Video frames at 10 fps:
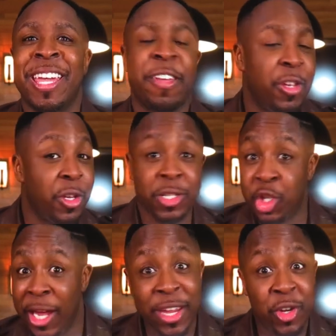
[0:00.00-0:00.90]
if you
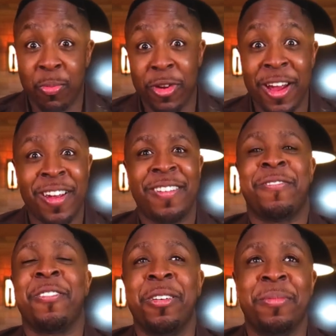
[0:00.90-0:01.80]
just change your
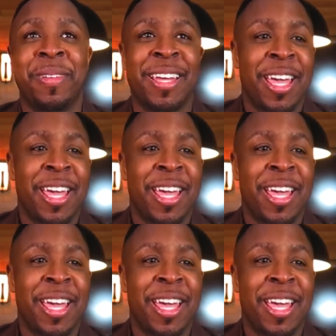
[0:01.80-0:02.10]
prayer from